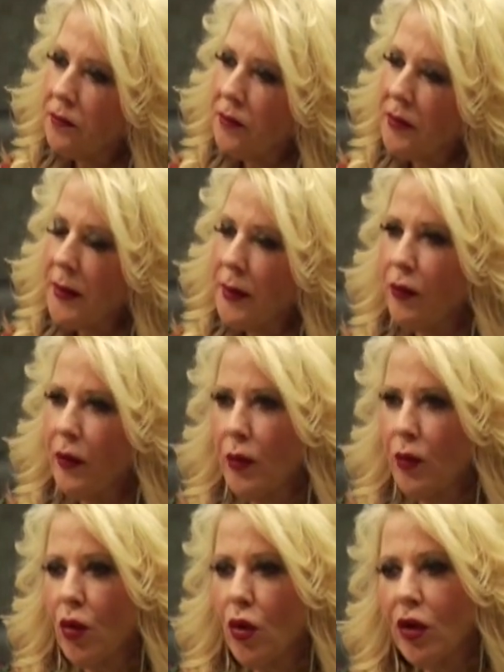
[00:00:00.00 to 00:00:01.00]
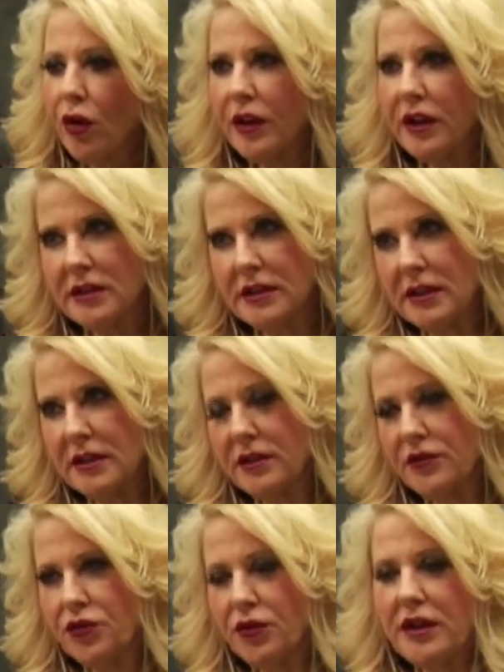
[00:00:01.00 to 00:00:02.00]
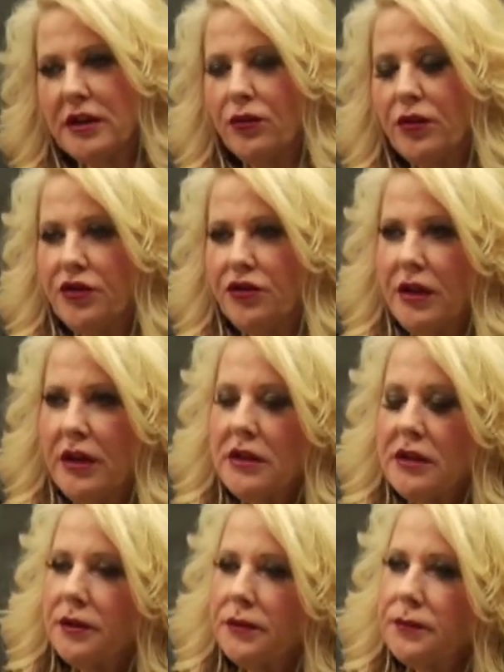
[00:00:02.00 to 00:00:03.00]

Maybe reward incentive retreats.